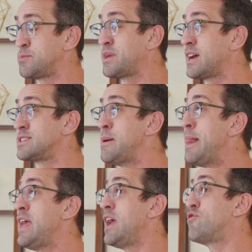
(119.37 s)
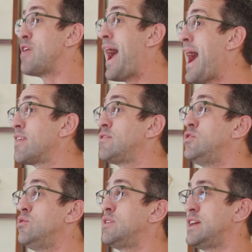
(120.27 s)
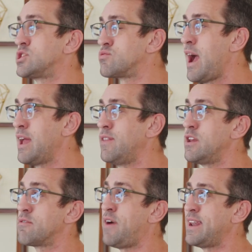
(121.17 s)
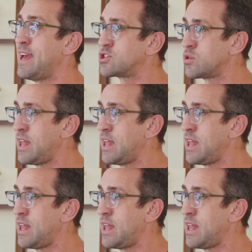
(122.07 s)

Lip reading: Because if your attitude is right, then your financial